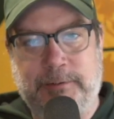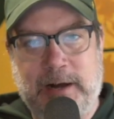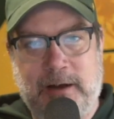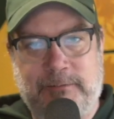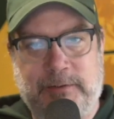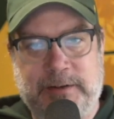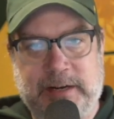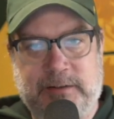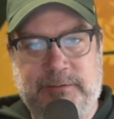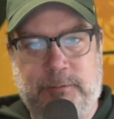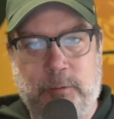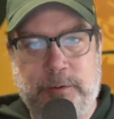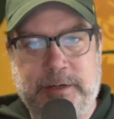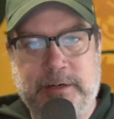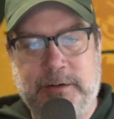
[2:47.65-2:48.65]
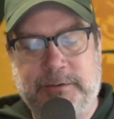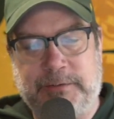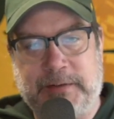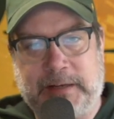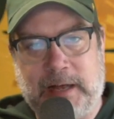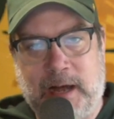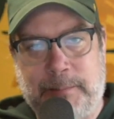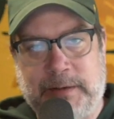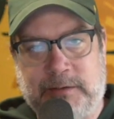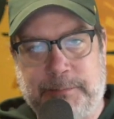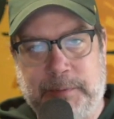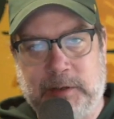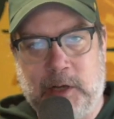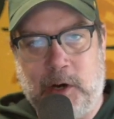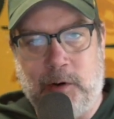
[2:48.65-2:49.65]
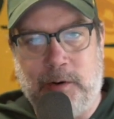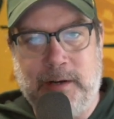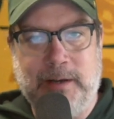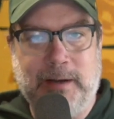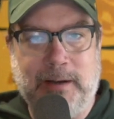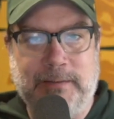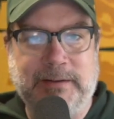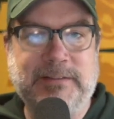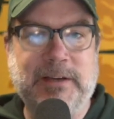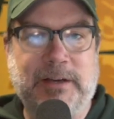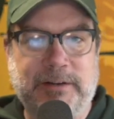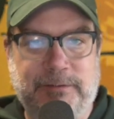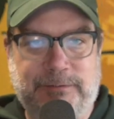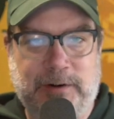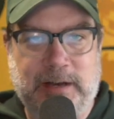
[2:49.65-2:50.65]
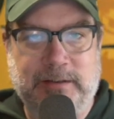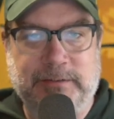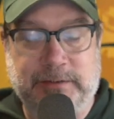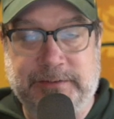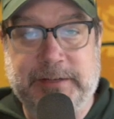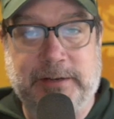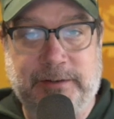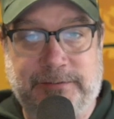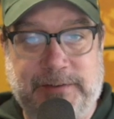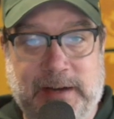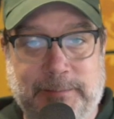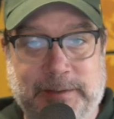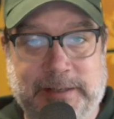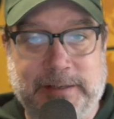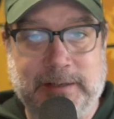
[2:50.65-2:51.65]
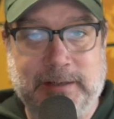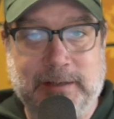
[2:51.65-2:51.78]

around for the next four years in the comments below, and then tell your friends and tell your family.